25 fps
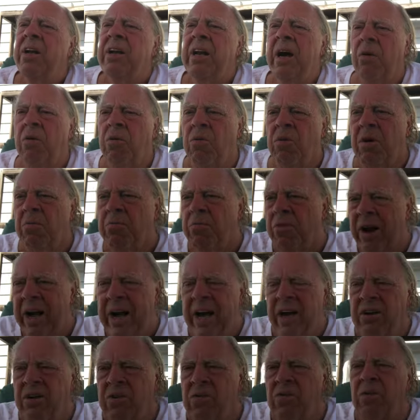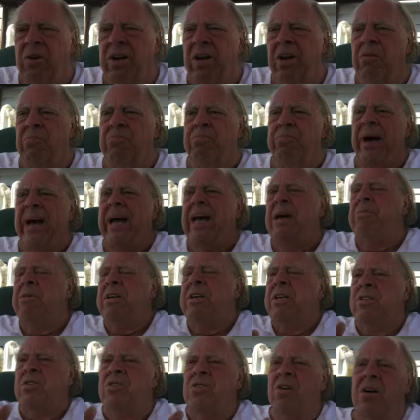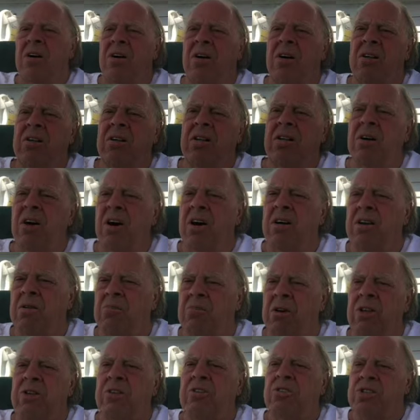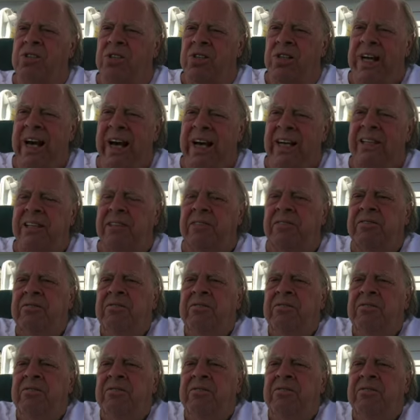Now, when we're brand new little babies on the mother's tit,